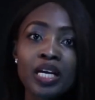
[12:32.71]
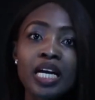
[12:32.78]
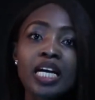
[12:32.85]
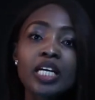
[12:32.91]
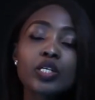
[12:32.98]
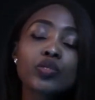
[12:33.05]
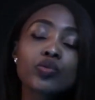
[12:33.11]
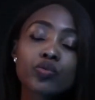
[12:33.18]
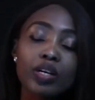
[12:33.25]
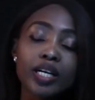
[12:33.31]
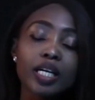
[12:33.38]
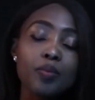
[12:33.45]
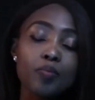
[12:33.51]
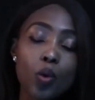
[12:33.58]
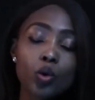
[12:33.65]
it is
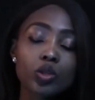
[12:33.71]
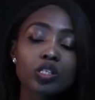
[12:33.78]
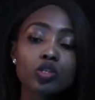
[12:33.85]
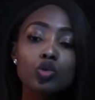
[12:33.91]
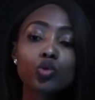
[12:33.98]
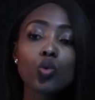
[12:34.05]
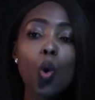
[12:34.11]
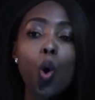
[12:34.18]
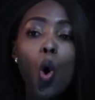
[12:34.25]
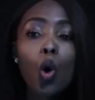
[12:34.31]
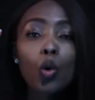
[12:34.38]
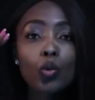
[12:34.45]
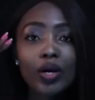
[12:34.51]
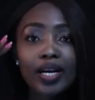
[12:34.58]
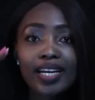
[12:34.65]
really important to
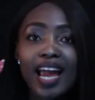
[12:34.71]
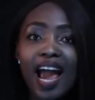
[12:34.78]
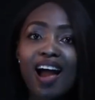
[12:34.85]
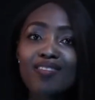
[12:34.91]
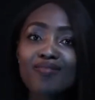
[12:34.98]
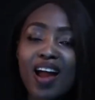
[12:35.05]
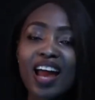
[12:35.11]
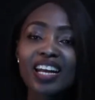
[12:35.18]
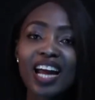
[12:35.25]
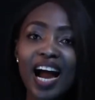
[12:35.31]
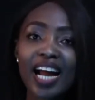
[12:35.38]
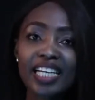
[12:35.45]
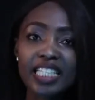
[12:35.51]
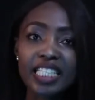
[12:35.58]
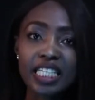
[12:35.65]
already have an
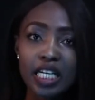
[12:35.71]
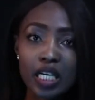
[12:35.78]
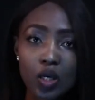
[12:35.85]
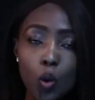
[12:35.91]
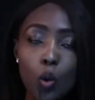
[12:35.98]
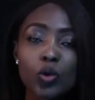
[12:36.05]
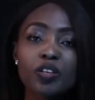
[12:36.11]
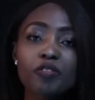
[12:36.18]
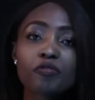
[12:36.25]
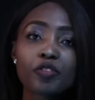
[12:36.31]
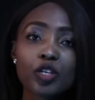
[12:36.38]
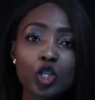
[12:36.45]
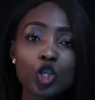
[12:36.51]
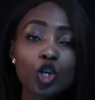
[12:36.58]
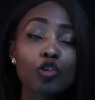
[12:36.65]
idea or a
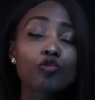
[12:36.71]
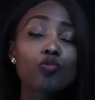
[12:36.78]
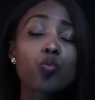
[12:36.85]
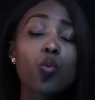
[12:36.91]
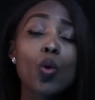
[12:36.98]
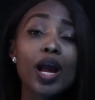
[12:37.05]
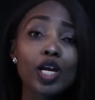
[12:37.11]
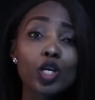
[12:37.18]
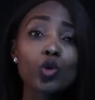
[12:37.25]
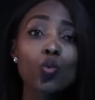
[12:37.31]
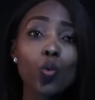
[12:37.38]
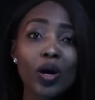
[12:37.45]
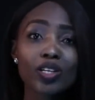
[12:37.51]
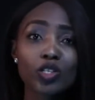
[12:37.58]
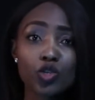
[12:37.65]
vision of where you
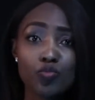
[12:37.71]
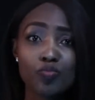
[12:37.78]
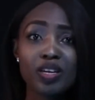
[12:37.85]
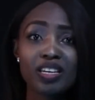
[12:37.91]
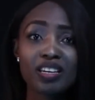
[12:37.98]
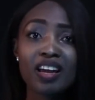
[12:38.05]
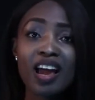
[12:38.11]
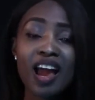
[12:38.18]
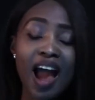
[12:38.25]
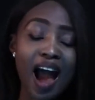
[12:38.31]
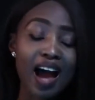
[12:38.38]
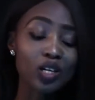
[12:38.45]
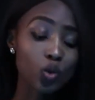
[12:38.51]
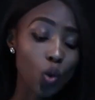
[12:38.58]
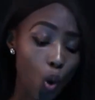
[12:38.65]
want to be,
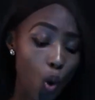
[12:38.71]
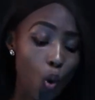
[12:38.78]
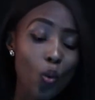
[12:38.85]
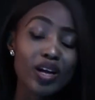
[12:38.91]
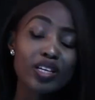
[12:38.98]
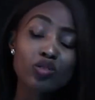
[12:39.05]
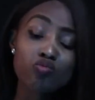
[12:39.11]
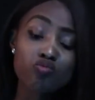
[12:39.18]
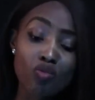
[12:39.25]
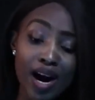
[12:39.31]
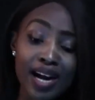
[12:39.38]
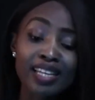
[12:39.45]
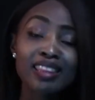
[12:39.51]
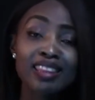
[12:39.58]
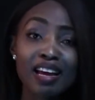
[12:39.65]
and always
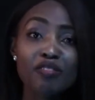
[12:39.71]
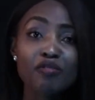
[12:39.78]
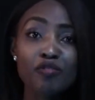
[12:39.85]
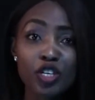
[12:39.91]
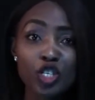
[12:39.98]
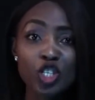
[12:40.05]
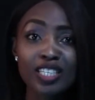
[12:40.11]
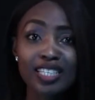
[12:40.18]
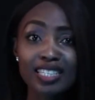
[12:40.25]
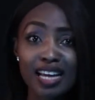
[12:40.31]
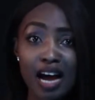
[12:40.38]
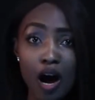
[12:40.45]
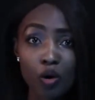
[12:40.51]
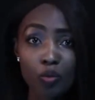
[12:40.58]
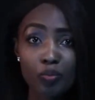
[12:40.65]
write that vision
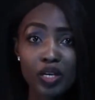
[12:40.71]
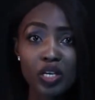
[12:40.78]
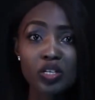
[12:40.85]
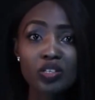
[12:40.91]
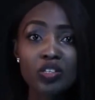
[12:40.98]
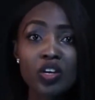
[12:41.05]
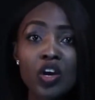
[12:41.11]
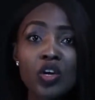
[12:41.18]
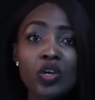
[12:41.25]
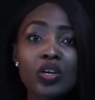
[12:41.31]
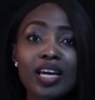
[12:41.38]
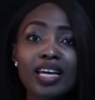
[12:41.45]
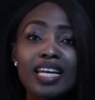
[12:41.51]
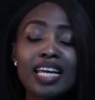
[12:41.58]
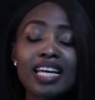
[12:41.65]
down, because you
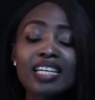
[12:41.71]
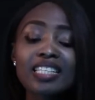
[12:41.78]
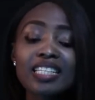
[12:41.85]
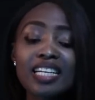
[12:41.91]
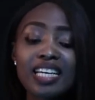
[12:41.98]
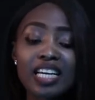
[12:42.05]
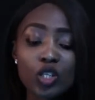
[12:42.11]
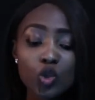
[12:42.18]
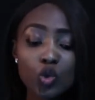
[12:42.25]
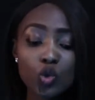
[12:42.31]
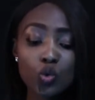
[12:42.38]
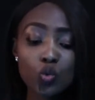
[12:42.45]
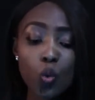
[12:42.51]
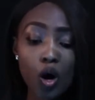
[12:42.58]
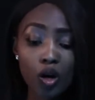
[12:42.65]
can easily get
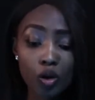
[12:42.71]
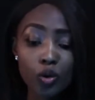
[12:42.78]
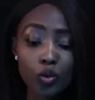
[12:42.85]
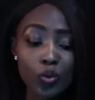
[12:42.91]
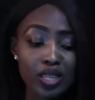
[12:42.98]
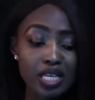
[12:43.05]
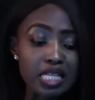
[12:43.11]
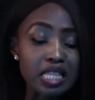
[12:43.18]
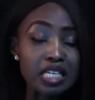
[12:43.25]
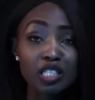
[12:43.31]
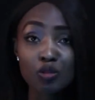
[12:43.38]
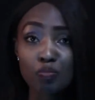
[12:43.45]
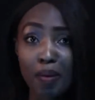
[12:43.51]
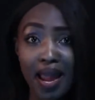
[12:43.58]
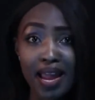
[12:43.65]
swallowed within the
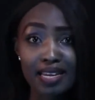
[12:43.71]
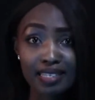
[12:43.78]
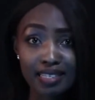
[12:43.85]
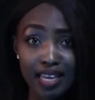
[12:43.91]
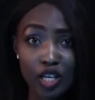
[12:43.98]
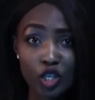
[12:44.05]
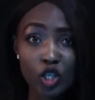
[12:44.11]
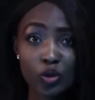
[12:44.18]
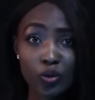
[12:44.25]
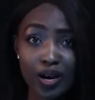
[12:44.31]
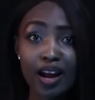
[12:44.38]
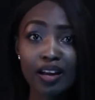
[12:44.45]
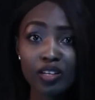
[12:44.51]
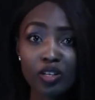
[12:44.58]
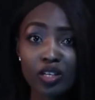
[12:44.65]
space that you're
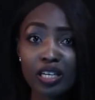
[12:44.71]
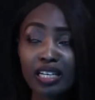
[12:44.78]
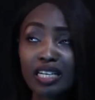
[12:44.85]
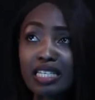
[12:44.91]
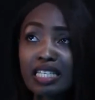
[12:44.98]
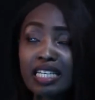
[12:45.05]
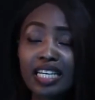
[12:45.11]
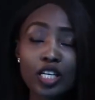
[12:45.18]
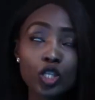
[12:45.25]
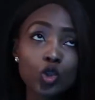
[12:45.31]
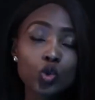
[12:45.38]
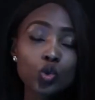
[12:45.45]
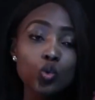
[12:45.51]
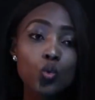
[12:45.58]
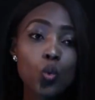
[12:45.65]
in. You can easily get
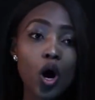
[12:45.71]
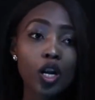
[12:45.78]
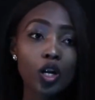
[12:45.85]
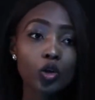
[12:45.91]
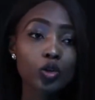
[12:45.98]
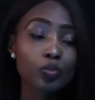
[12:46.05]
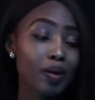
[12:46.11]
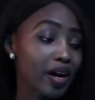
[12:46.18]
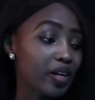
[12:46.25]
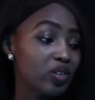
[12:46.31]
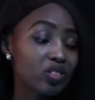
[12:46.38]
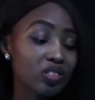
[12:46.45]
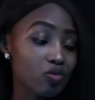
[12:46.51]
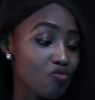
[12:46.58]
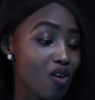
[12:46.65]
swallowed by your
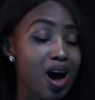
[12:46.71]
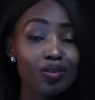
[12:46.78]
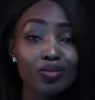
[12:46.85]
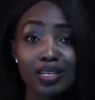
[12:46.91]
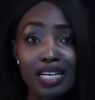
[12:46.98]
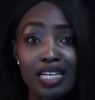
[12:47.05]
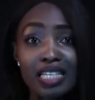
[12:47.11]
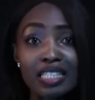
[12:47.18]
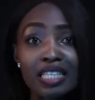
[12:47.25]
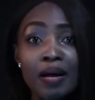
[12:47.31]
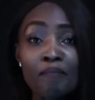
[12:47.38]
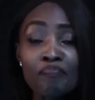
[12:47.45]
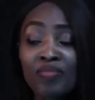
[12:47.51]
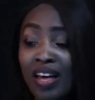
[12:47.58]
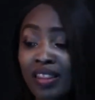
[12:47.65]
surroundings
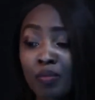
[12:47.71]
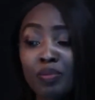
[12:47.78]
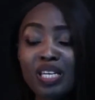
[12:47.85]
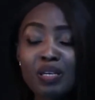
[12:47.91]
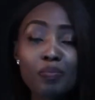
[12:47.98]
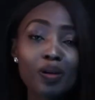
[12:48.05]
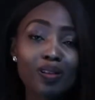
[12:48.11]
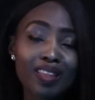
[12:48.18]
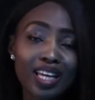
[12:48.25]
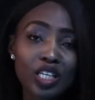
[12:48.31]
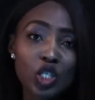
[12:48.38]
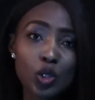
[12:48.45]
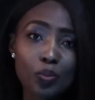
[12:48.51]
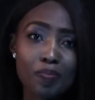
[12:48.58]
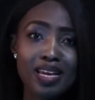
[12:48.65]
and the people
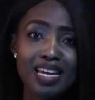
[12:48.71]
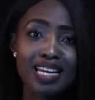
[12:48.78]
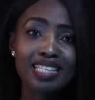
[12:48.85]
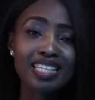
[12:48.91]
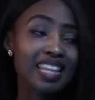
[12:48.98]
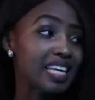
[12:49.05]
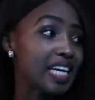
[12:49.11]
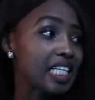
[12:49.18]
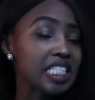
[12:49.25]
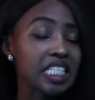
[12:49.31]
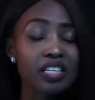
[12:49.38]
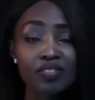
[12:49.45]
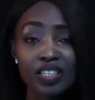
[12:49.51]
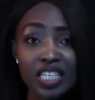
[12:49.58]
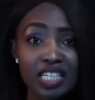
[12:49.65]
that you meet and the
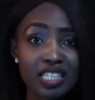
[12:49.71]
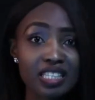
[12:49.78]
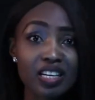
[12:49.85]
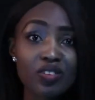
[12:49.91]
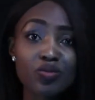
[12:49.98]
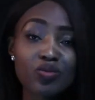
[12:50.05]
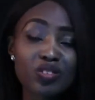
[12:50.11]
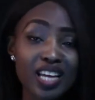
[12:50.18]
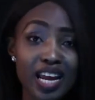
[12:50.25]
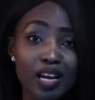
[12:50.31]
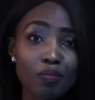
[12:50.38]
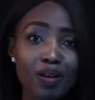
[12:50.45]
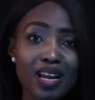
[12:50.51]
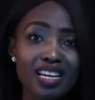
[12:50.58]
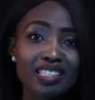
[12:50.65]
activities that
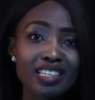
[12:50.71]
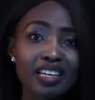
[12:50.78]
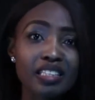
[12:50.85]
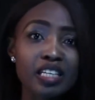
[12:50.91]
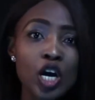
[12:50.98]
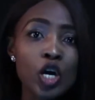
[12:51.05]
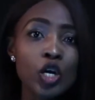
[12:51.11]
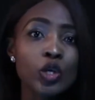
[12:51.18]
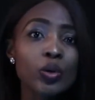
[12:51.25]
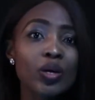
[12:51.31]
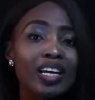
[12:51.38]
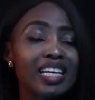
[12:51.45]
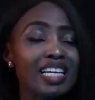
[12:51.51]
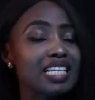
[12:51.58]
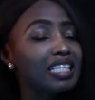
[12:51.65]
take place, and you
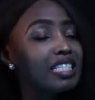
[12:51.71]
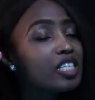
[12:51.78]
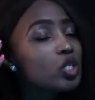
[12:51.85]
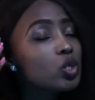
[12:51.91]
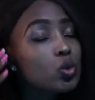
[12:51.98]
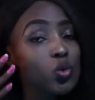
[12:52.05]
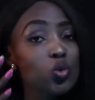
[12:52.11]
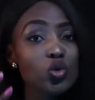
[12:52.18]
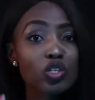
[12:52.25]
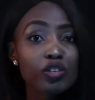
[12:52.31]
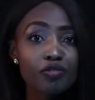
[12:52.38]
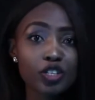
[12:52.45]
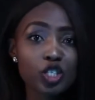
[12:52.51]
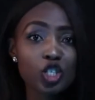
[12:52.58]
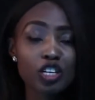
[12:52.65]
can easily lose your
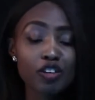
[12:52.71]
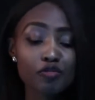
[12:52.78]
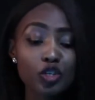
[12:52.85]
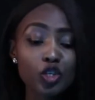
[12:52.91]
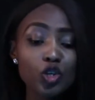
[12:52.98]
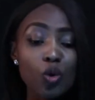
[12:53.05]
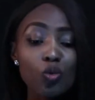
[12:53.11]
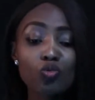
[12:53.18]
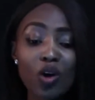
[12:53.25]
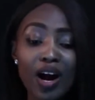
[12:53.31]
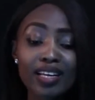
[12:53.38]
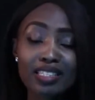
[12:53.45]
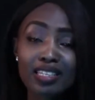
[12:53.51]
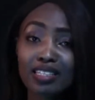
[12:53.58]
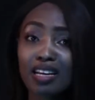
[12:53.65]
vision if you don't
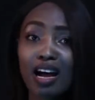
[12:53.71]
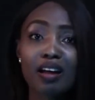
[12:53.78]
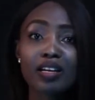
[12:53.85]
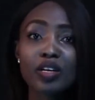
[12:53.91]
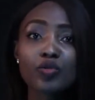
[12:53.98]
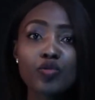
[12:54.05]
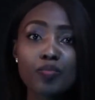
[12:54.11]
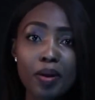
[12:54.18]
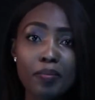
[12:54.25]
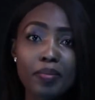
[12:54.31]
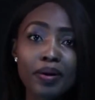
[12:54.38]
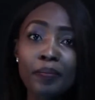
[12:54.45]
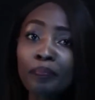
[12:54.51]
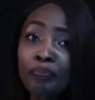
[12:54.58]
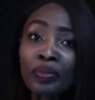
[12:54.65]
write it down and
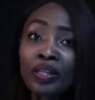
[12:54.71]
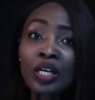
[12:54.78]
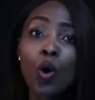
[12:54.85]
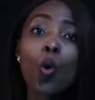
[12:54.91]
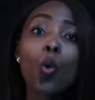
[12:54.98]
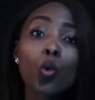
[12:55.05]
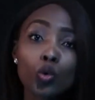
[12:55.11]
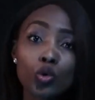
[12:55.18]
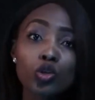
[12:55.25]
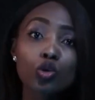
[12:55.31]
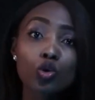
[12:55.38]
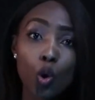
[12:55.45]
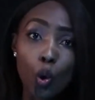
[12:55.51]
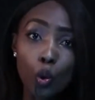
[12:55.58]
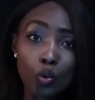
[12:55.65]
remember all the
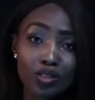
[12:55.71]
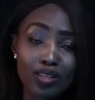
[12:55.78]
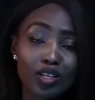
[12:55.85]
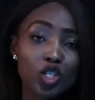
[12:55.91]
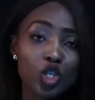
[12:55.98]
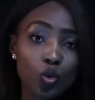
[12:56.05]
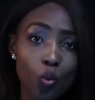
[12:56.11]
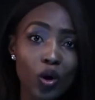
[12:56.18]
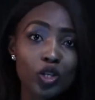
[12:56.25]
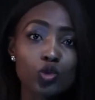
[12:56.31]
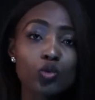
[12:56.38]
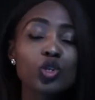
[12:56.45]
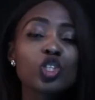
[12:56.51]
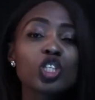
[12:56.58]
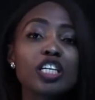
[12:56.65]
goals that you want
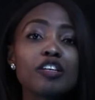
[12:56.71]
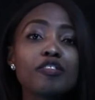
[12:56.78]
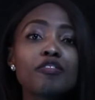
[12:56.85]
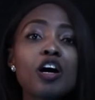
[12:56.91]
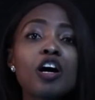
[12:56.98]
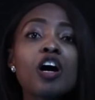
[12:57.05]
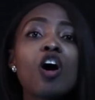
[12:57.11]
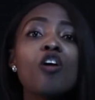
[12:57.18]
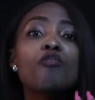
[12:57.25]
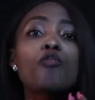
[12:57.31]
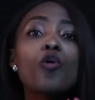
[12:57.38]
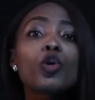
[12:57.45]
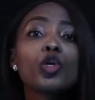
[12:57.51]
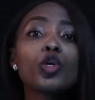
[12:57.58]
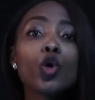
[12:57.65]
to achieve
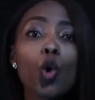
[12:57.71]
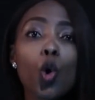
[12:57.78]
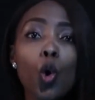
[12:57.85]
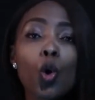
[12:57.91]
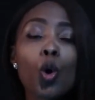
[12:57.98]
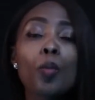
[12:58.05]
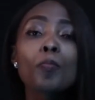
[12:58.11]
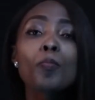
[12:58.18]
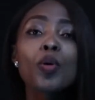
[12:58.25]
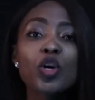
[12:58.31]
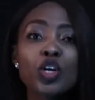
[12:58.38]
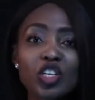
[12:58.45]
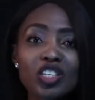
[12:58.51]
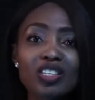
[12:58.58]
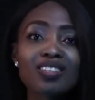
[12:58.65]
for your
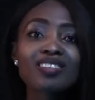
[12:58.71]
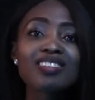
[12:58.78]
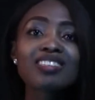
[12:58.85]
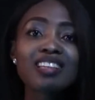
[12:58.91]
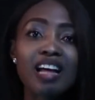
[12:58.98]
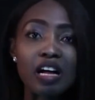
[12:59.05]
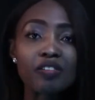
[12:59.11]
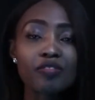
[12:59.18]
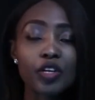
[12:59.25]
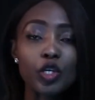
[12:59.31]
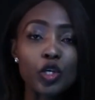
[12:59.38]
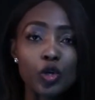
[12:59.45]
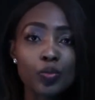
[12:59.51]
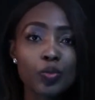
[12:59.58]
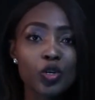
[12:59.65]
personal self and
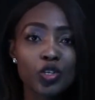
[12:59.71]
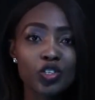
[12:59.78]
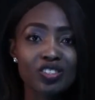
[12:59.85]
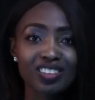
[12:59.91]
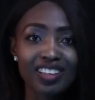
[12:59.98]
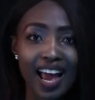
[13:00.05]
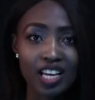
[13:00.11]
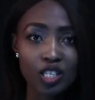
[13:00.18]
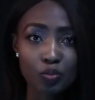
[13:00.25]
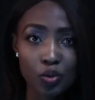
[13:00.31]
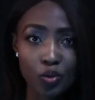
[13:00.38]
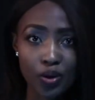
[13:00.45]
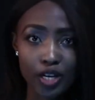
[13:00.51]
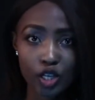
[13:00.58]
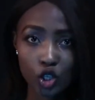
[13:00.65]
your personal
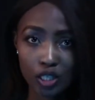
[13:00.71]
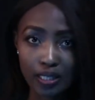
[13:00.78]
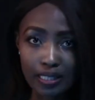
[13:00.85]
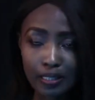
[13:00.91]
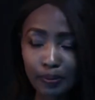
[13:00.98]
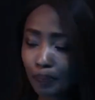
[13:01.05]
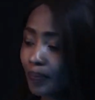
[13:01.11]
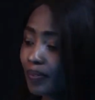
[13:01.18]
aspirations.